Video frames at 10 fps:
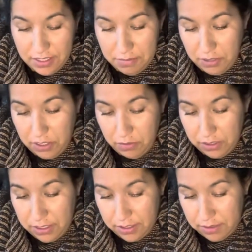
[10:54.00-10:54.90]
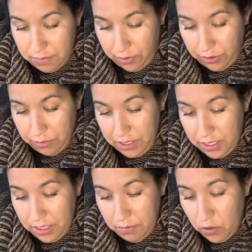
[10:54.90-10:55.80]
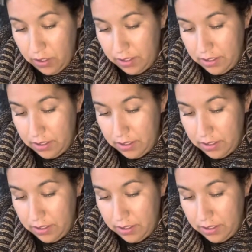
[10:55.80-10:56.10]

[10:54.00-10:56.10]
but it really doesn't bother me anymore.